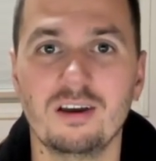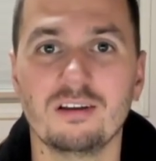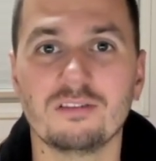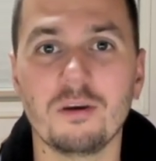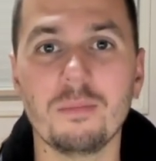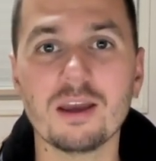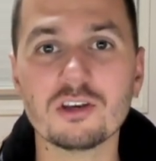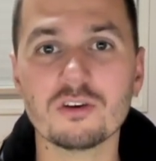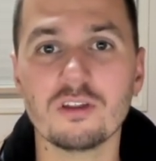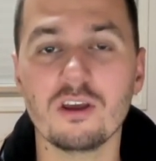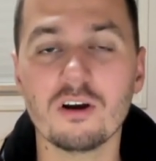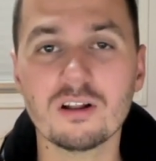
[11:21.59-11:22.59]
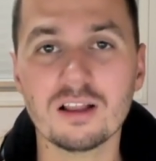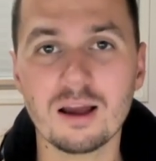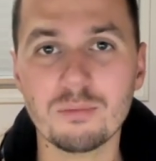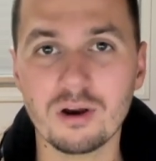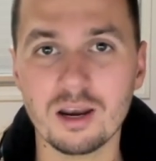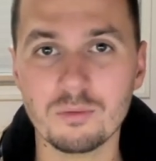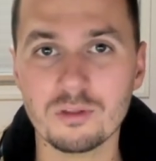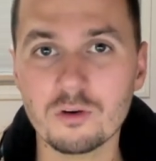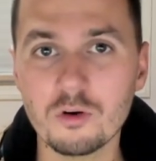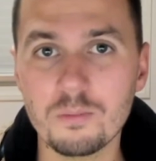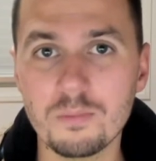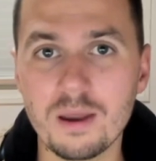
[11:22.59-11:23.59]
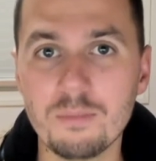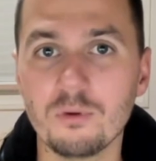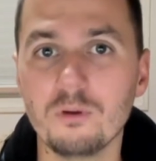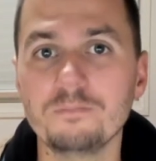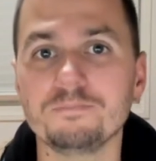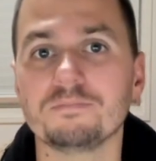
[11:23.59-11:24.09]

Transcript: So make sure that you're collaborating with good people.